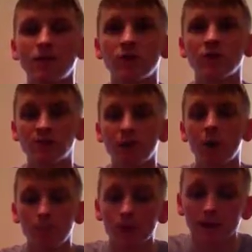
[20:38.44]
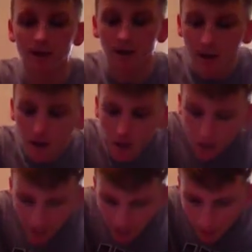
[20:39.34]
was really smart booking.
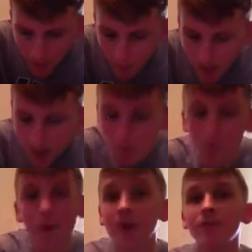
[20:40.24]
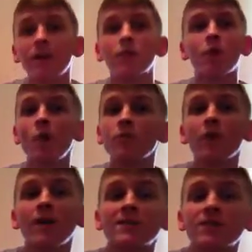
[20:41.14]
And then we had the main event, Roman
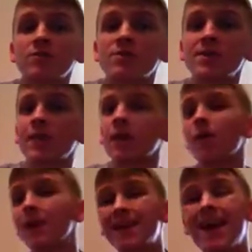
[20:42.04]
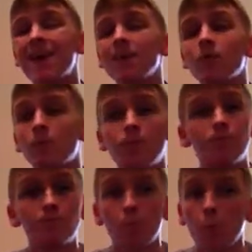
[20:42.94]
Reigns against Chris Jericho. Again, the
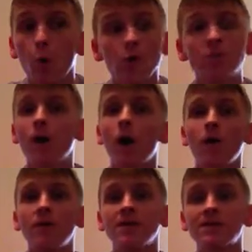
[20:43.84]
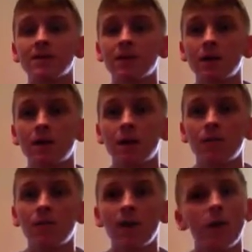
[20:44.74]
worst part of these
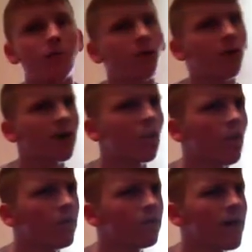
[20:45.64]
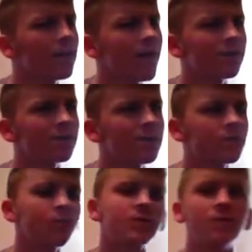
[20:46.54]
Fatal 4-Way qualifying
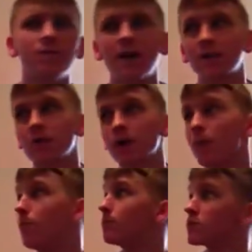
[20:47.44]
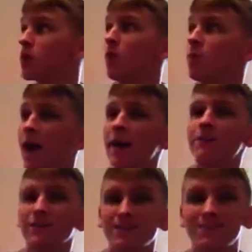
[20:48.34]
matches was the fact that they were so
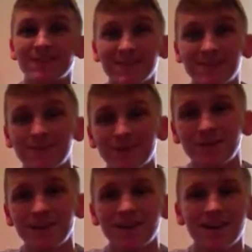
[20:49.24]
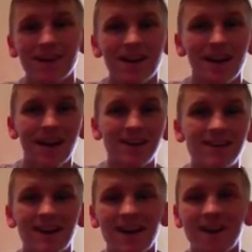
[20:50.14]
painfully predictable. And